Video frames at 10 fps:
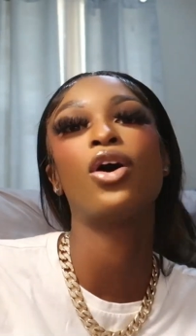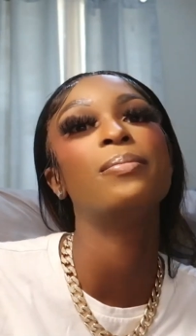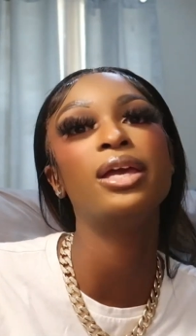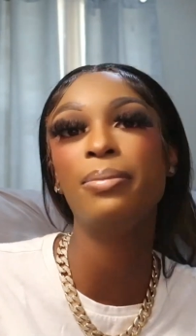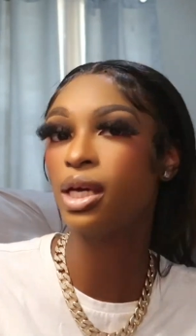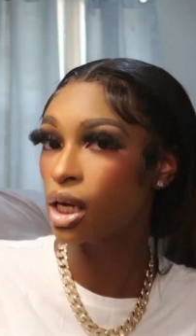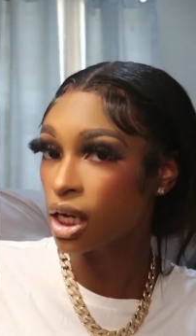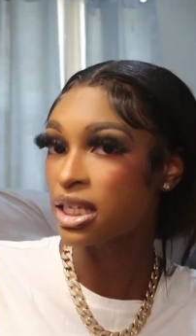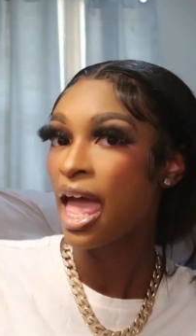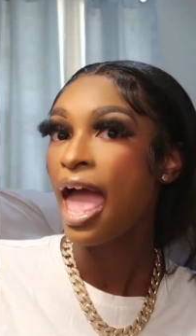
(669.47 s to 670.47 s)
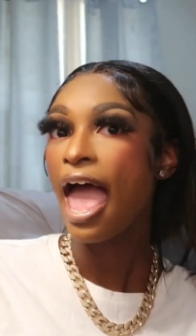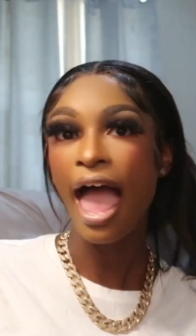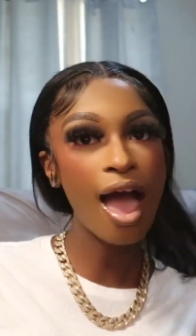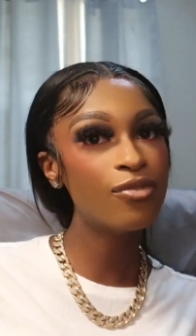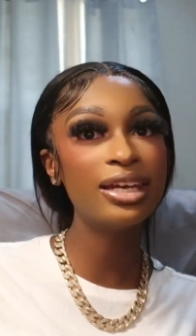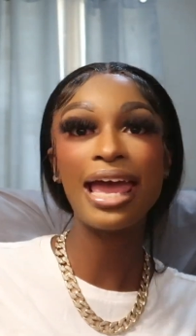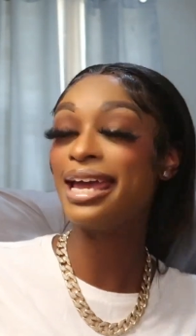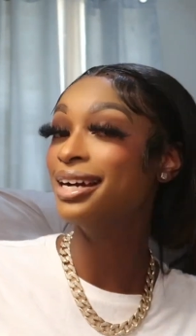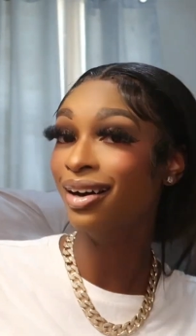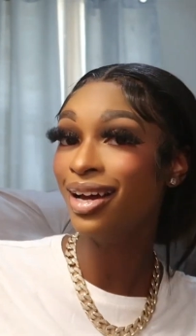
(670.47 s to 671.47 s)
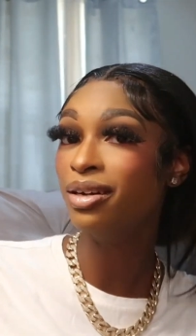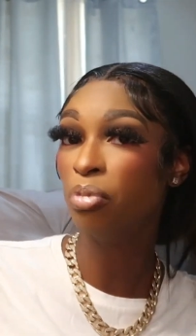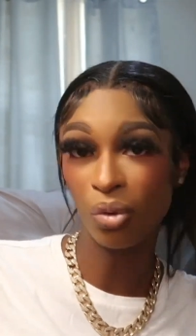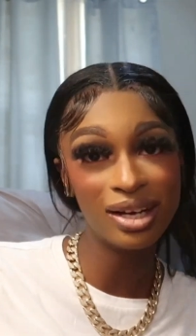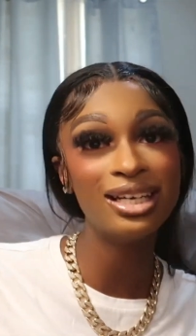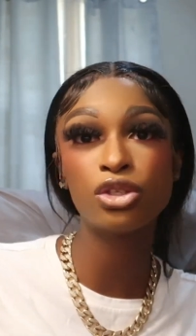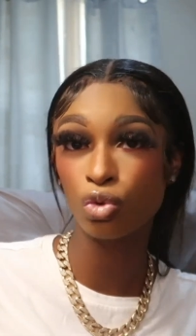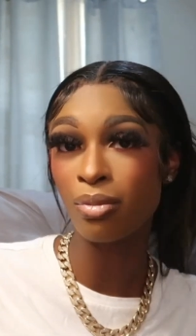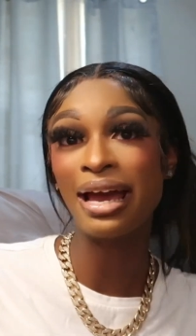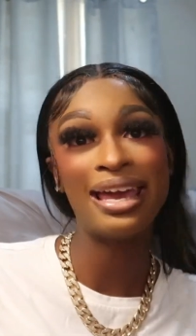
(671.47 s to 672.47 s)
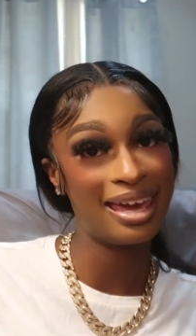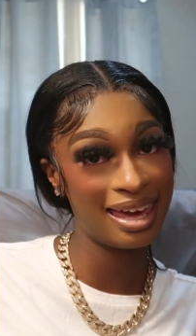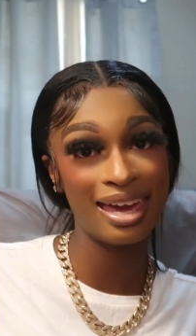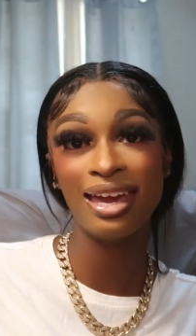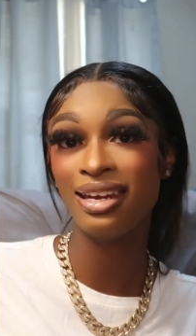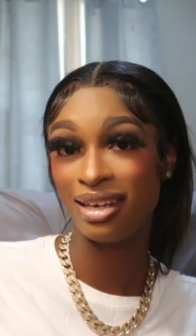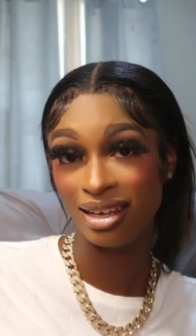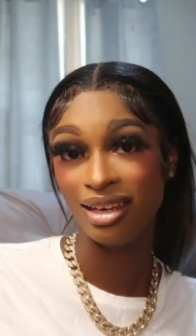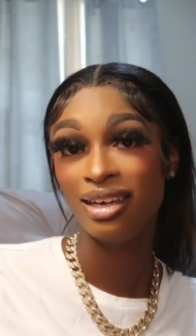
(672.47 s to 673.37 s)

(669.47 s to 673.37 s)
for me because having a gun pointed to my head